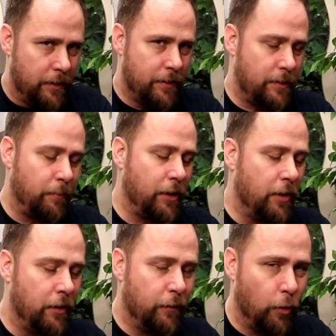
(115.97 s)
something
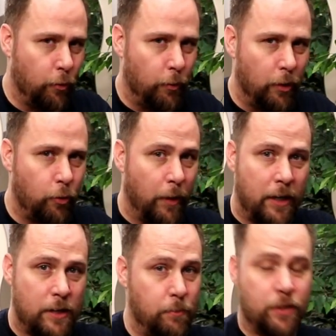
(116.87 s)
on their phone real
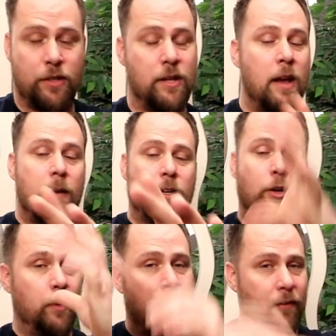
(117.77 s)
quick, as much as, you
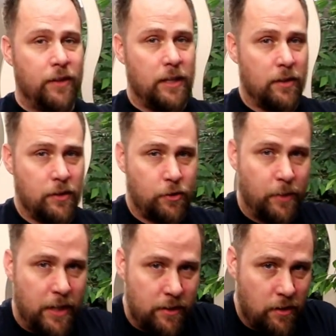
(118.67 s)
know, we have the
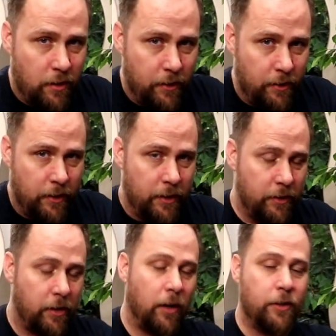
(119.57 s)
screens on in
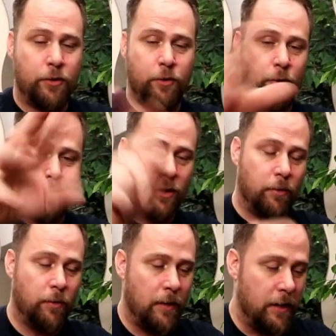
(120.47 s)
the car to, you
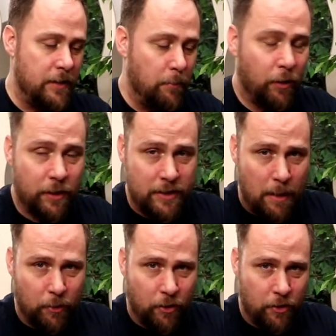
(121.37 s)
know, dibble and
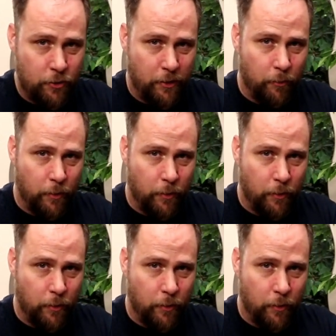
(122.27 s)
dabble on doing